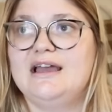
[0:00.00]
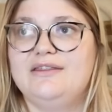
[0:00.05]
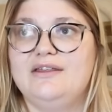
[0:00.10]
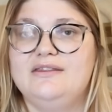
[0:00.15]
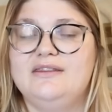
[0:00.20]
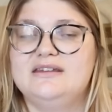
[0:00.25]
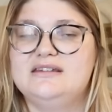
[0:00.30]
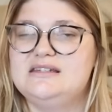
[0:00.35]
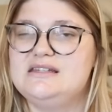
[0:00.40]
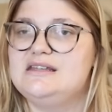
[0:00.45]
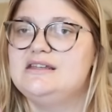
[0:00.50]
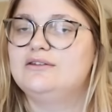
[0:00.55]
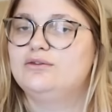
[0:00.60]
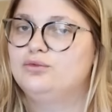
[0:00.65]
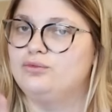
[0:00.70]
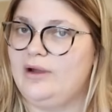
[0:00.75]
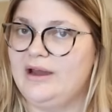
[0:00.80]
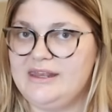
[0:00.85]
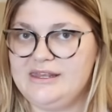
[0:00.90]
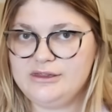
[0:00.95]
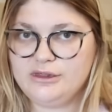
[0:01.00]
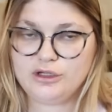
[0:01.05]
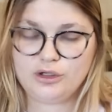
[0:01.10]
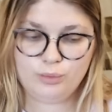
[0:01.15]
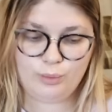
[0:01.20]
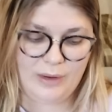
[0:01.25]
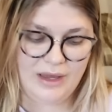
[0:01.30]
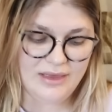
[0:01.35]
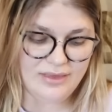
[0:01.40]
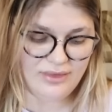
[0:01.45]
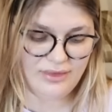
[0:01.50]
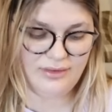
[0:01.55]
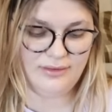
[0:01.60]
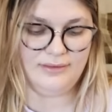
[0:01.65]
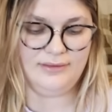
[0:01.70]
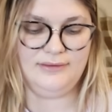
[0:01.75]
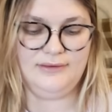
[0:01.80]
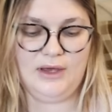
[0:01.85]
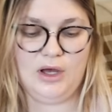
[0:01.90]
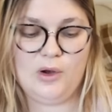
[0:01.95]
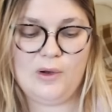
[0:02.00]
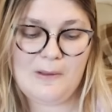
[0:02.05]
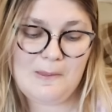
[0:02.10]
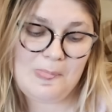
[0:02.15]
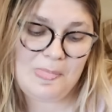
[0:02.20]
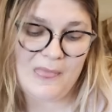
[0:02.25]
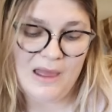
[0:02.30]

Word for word: I think the D is regular width, so